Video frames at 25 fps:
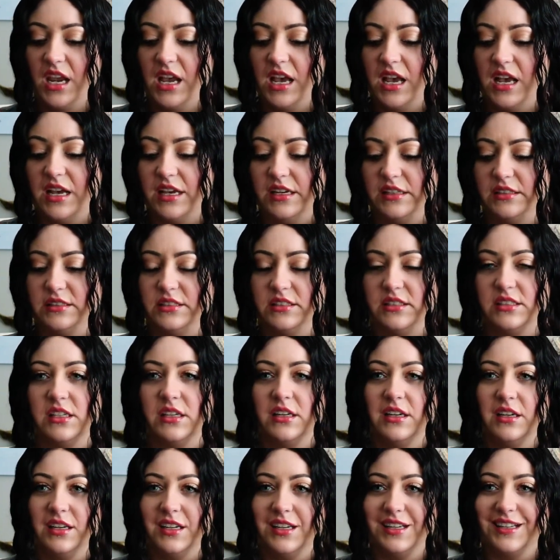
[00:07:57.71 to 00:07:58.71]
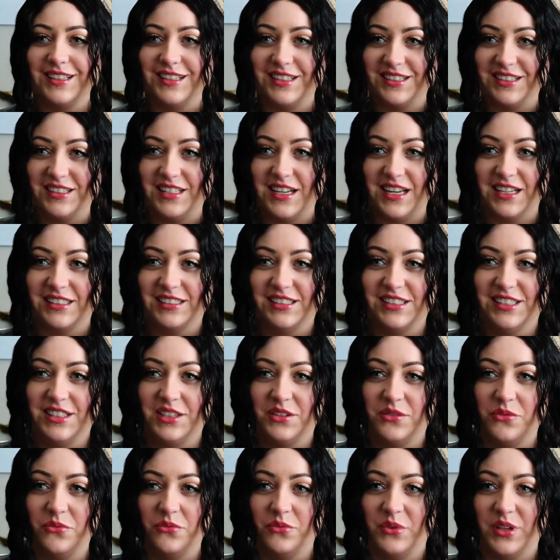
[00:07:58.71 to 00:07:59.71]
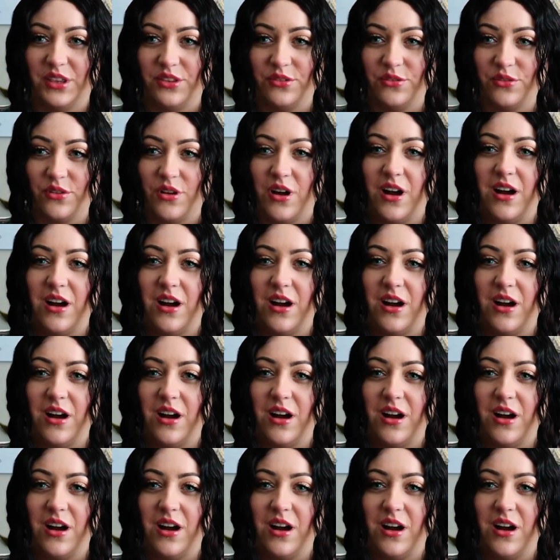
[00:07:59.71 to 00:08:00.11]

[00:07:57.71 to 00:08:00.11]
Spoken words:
and connecting with your